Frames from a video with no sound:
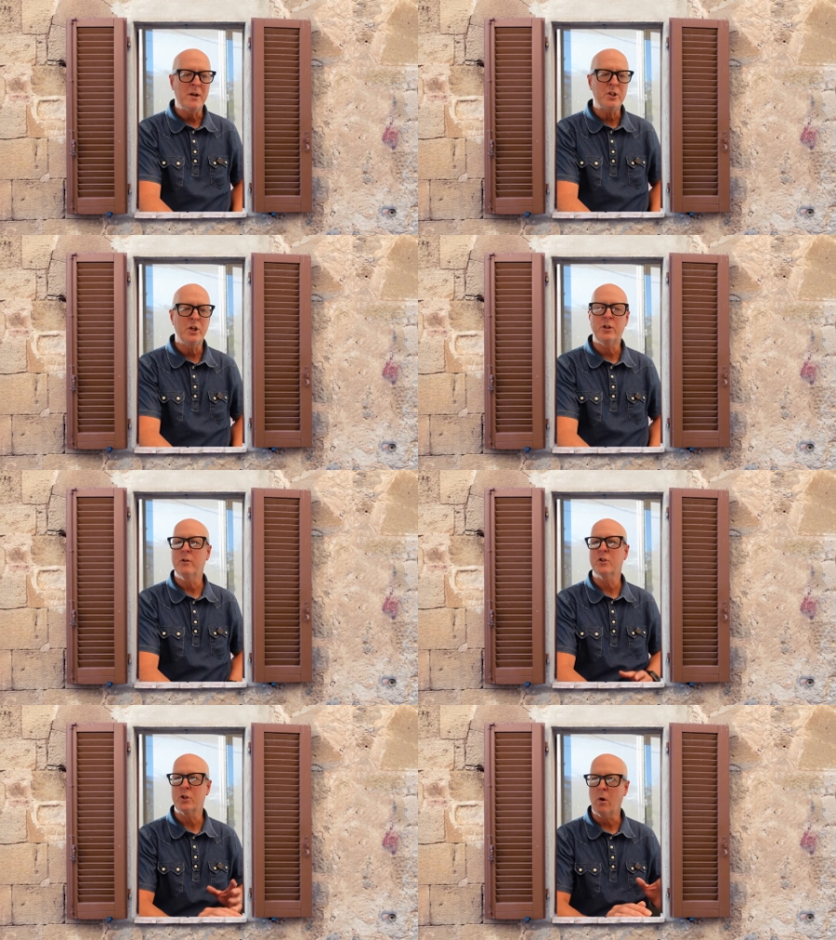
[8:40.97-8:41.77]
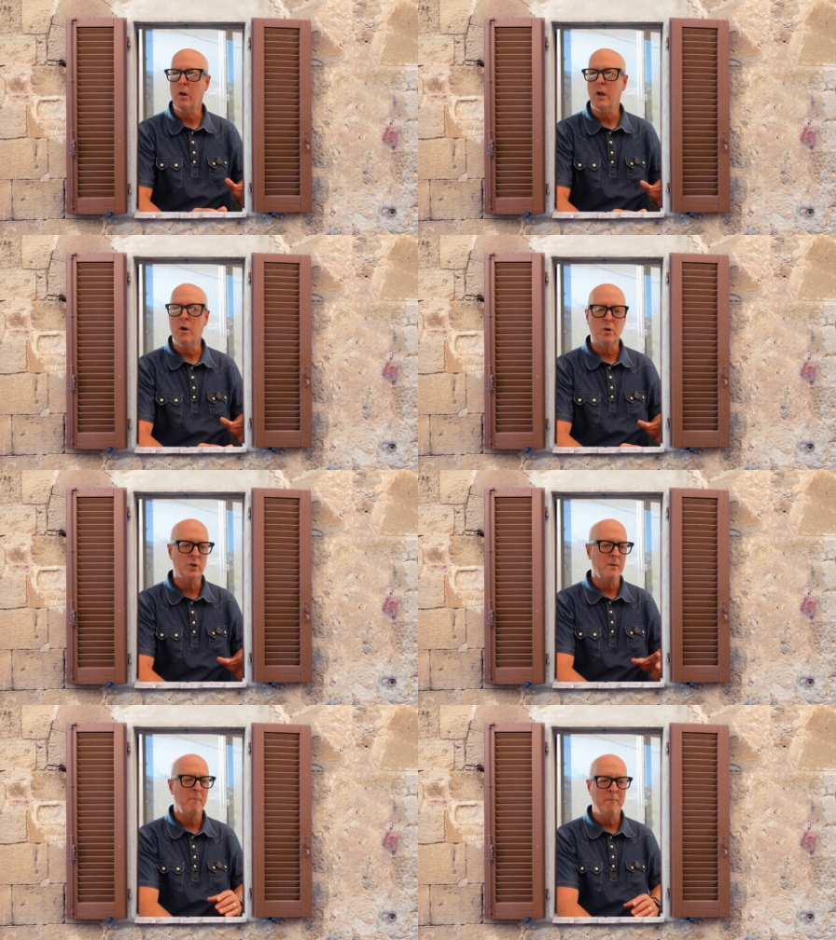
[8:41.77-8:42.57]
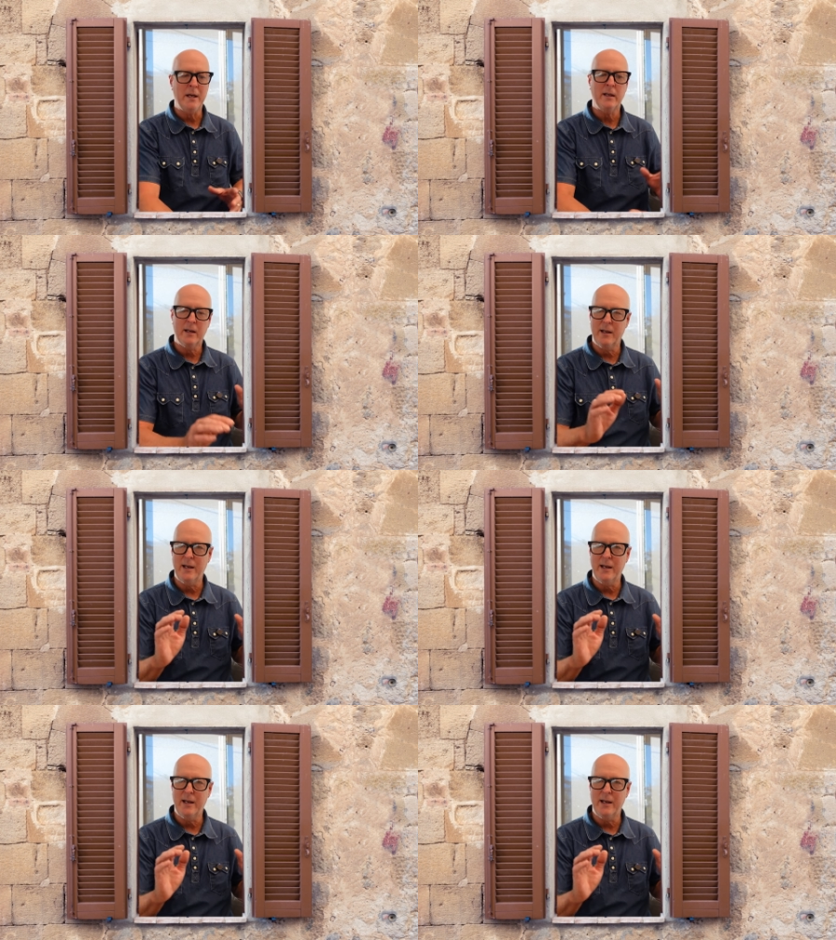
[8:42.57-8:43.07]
much to do, so close, but